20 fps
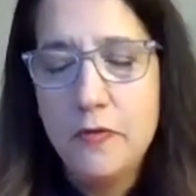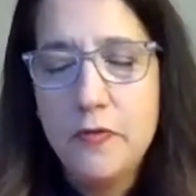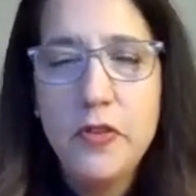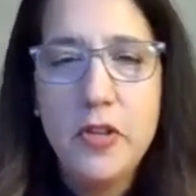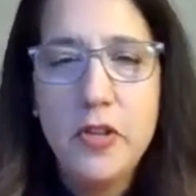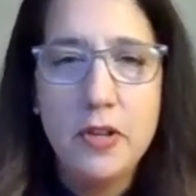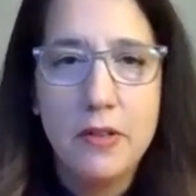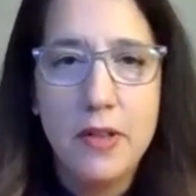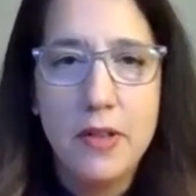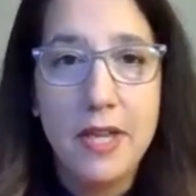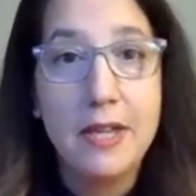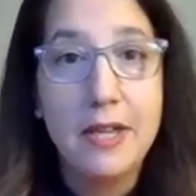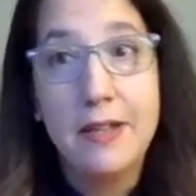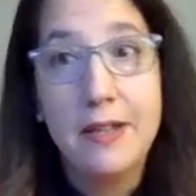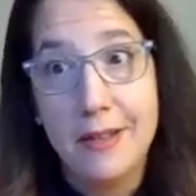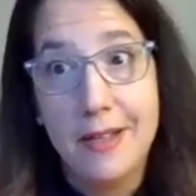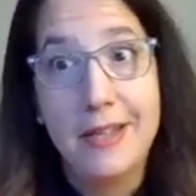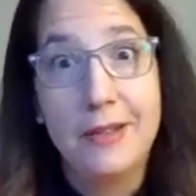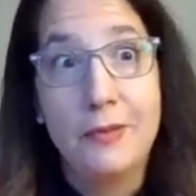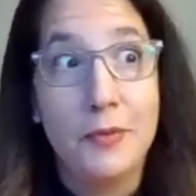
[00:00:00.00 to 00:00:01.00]
feel
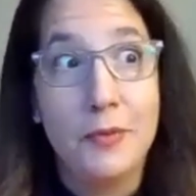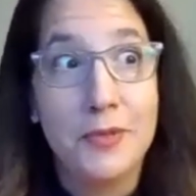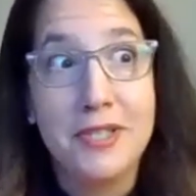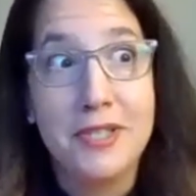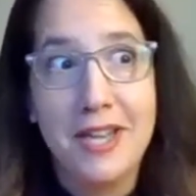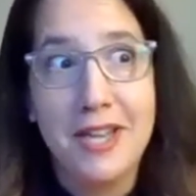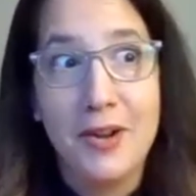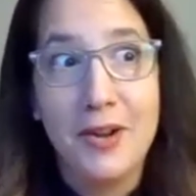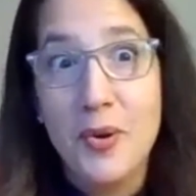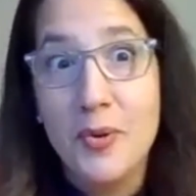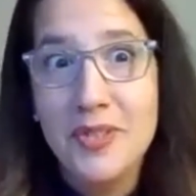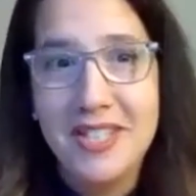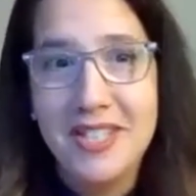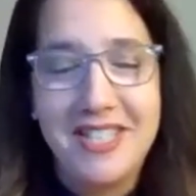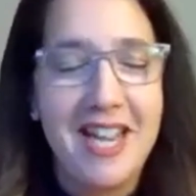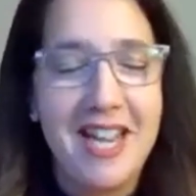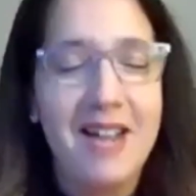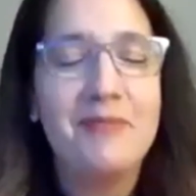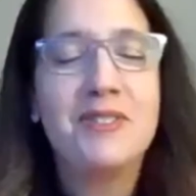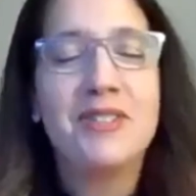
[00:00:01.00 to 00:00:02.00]
like we were saying, own the
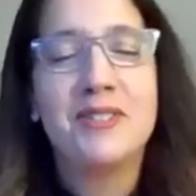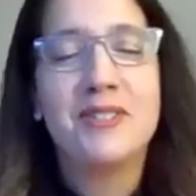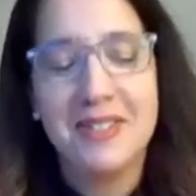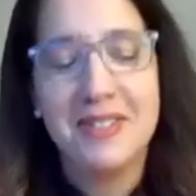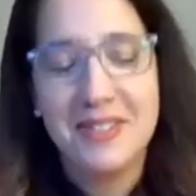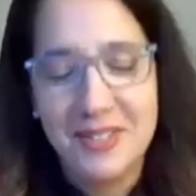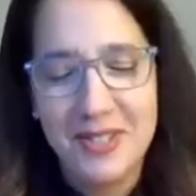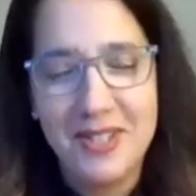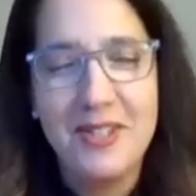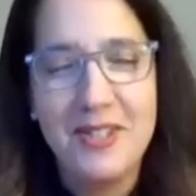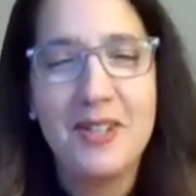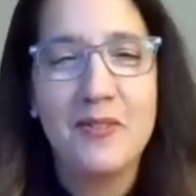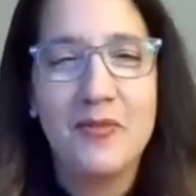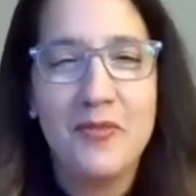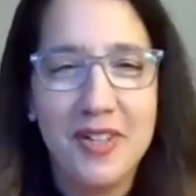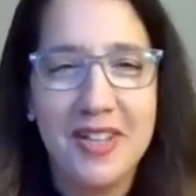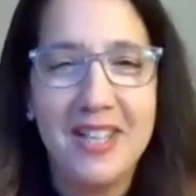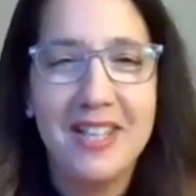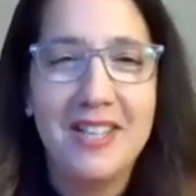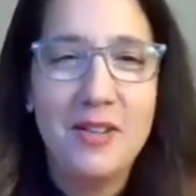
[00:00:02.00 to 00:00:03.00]
chapters, so you can
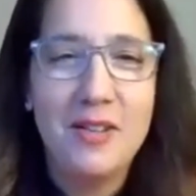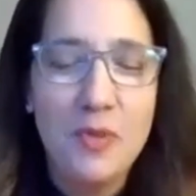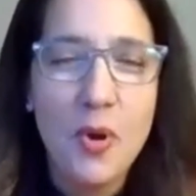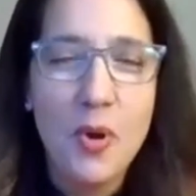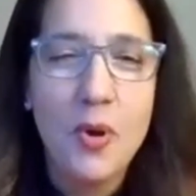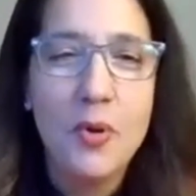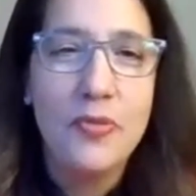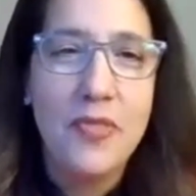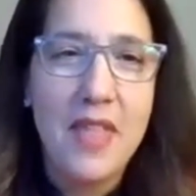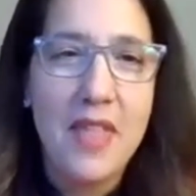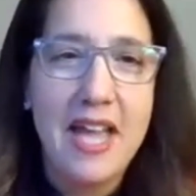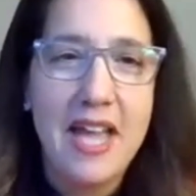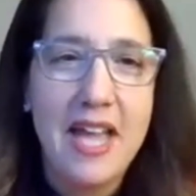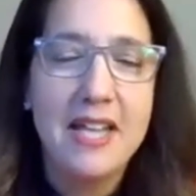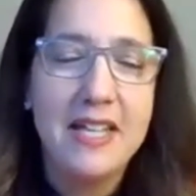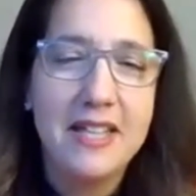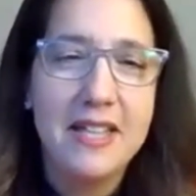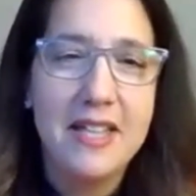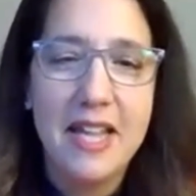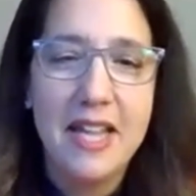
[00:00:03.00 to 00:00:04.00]
feel like you own that
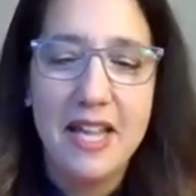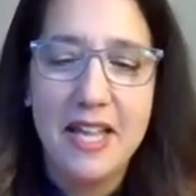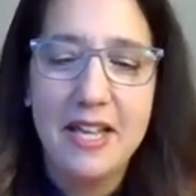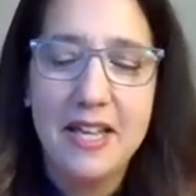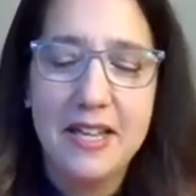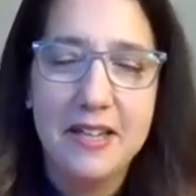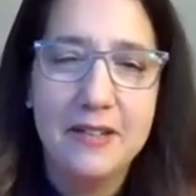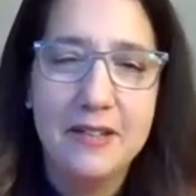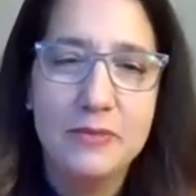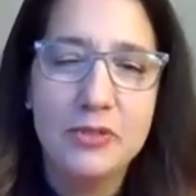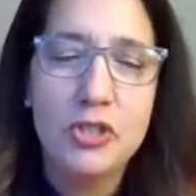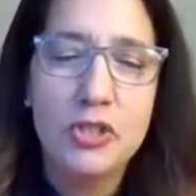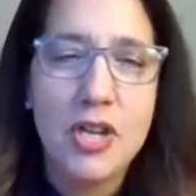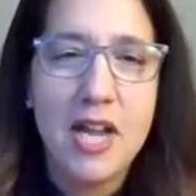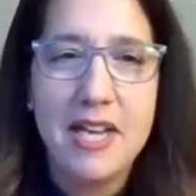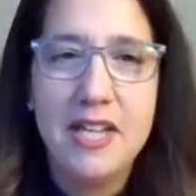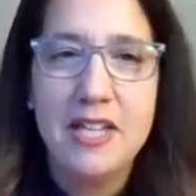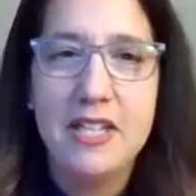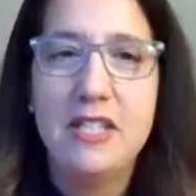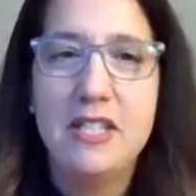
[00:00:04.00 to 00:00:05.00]

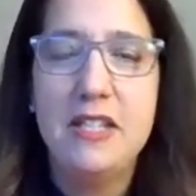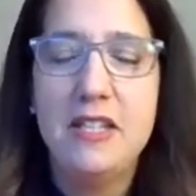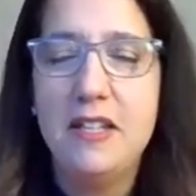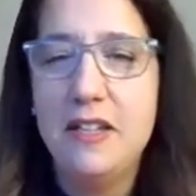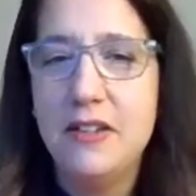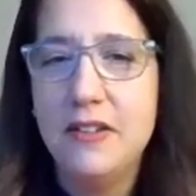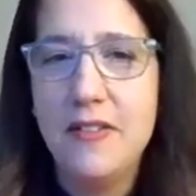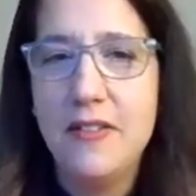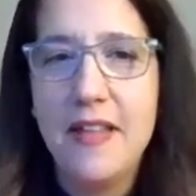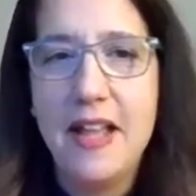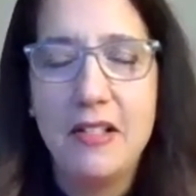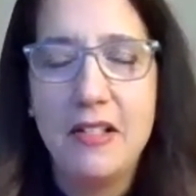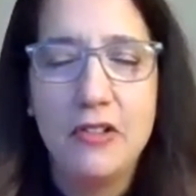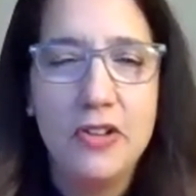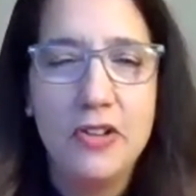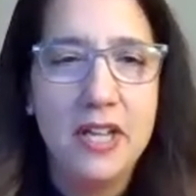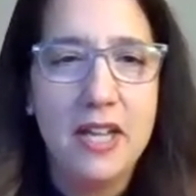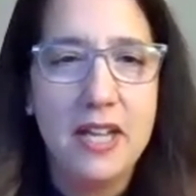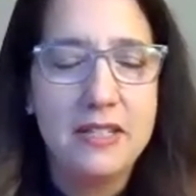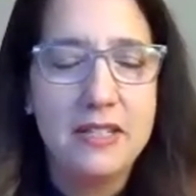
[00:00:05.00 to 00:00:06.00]
strategy or that
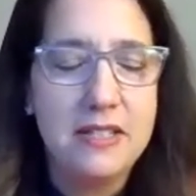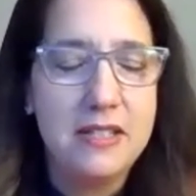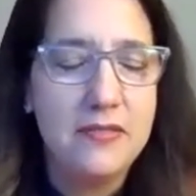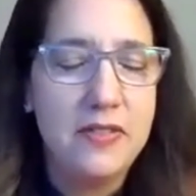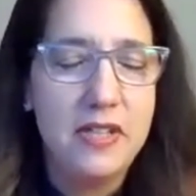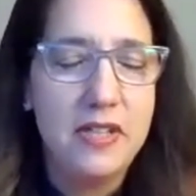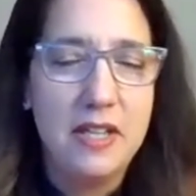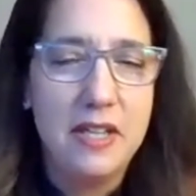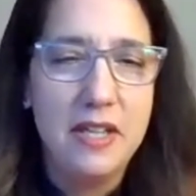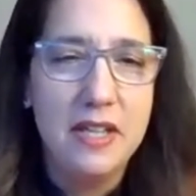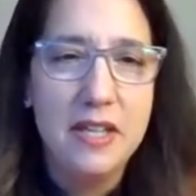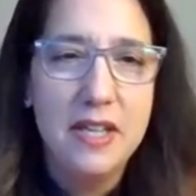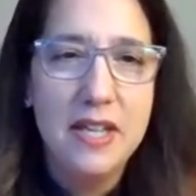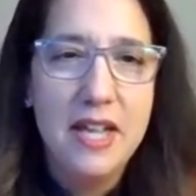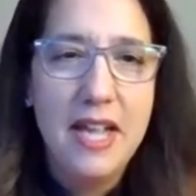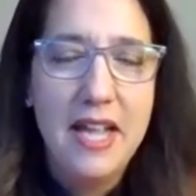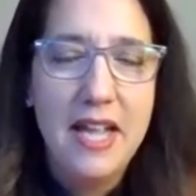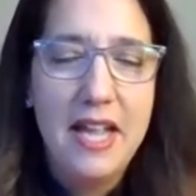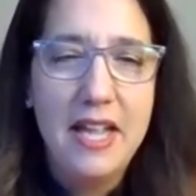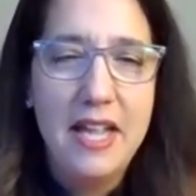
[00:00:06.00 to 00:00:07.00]
learning activity,
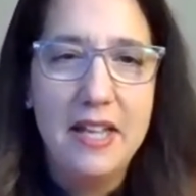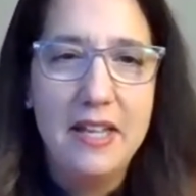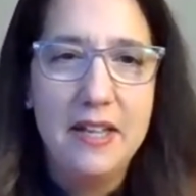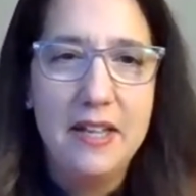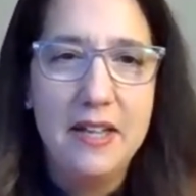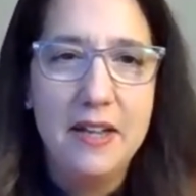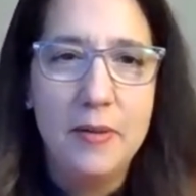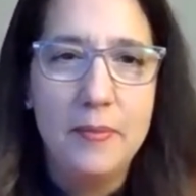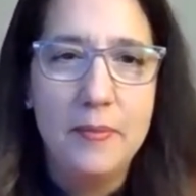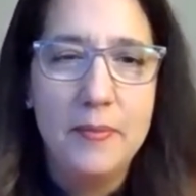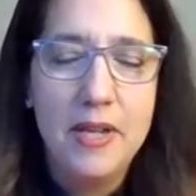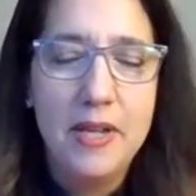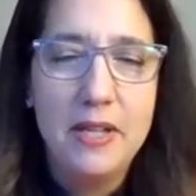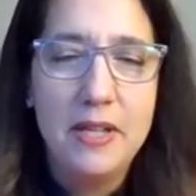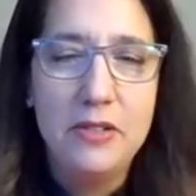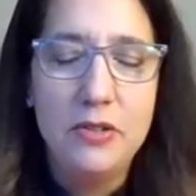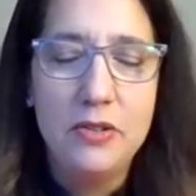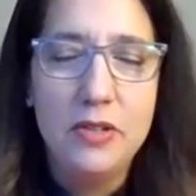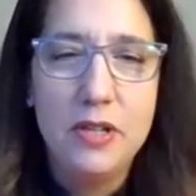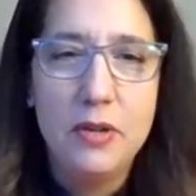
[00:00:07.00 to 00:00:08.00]
and
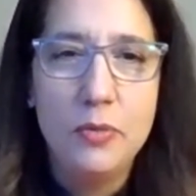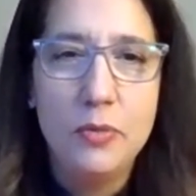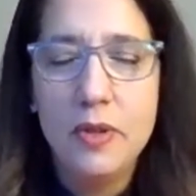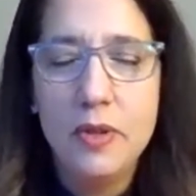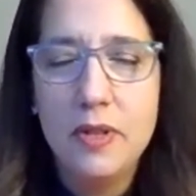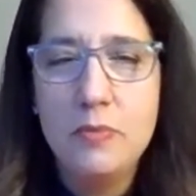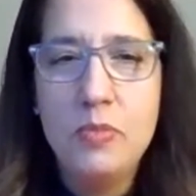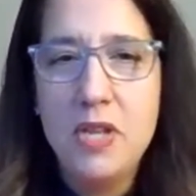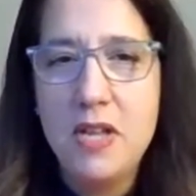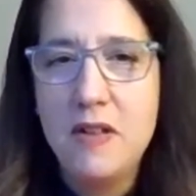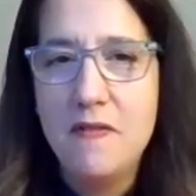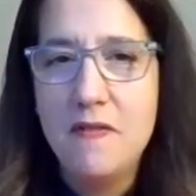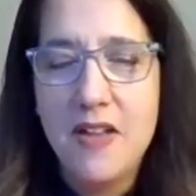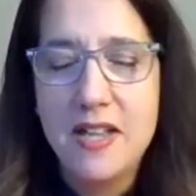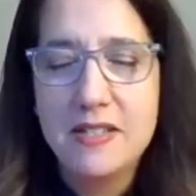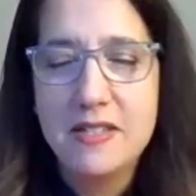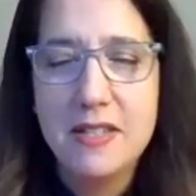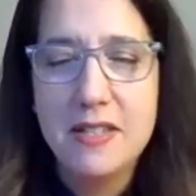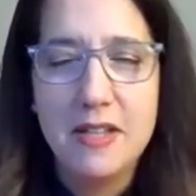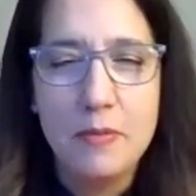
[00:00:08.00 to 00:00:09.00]
you can really be
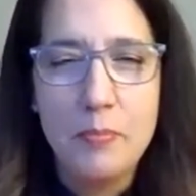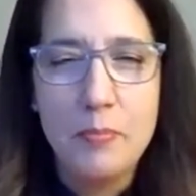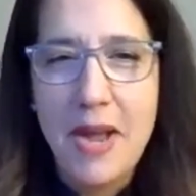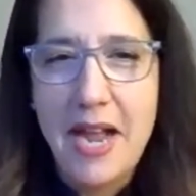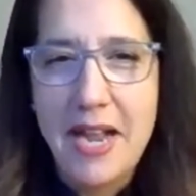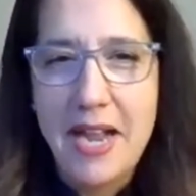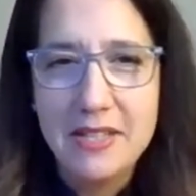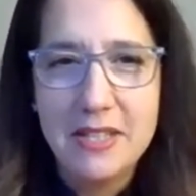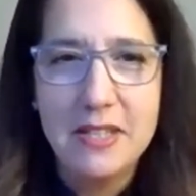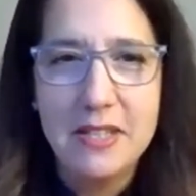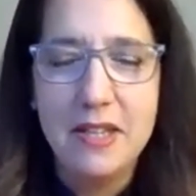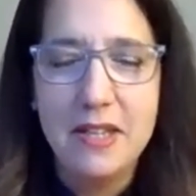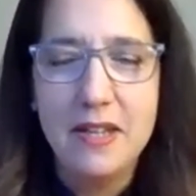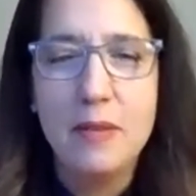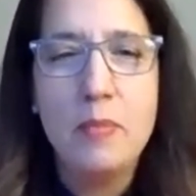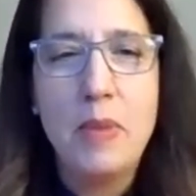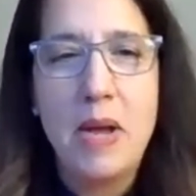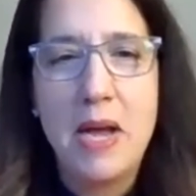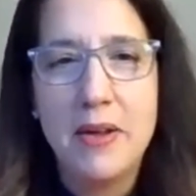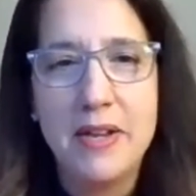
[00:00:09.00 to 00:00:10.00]
invested and passionate
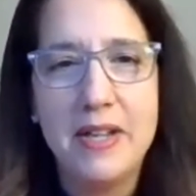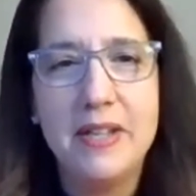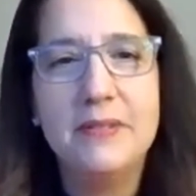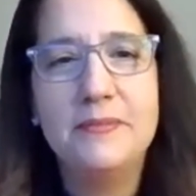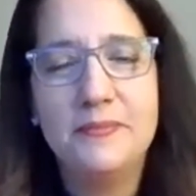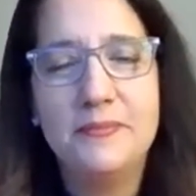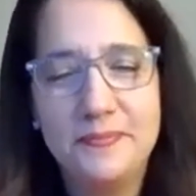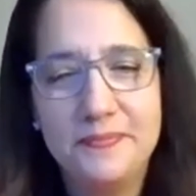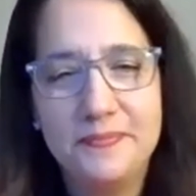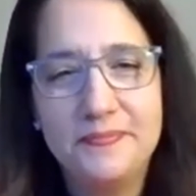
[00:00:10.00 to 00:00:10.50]
about it.